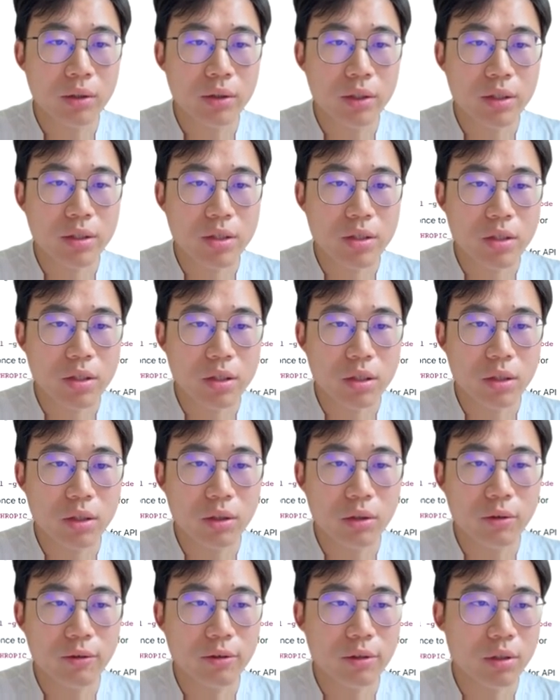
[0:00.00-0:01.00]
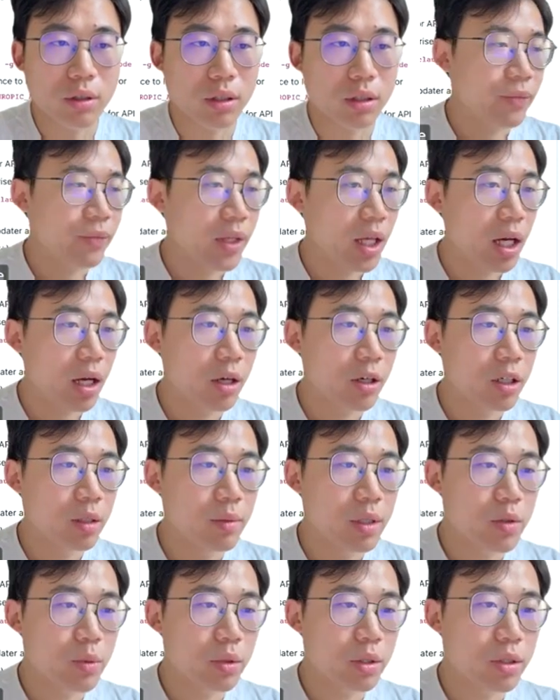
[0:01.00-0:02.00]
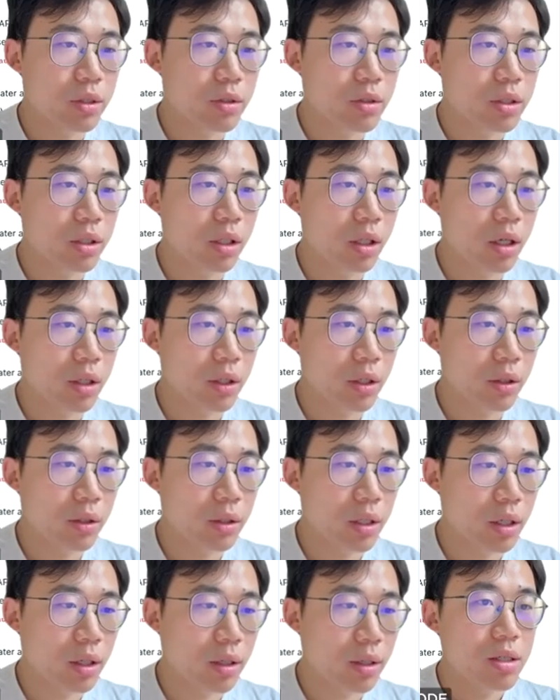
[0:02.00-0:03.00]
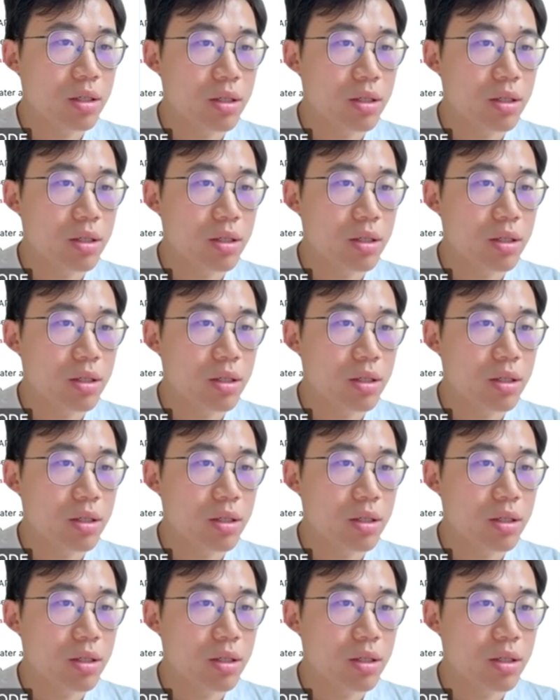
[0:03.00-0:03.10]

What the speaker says: There's a skill for how Hermes will use claw code here.